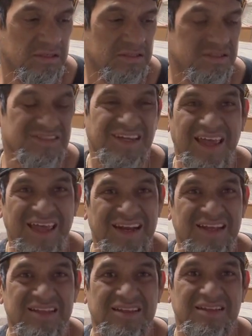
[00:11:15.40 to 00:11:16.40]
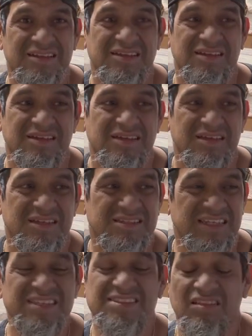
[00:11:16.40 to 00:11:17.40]
to edit
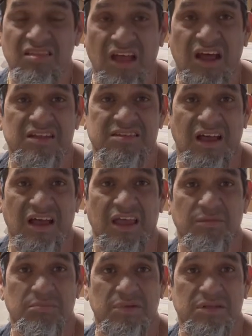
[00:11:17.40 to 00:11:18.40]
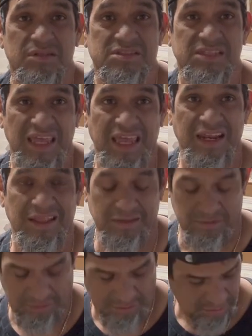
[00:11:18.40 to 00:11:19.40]
takes a lot of time to edit.
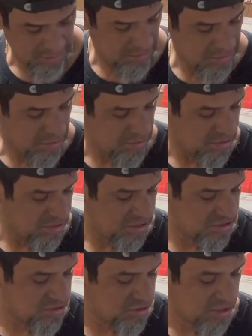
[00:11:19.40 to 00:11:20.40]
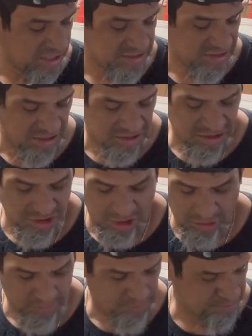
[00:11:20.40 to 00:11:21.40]
It's crazy. So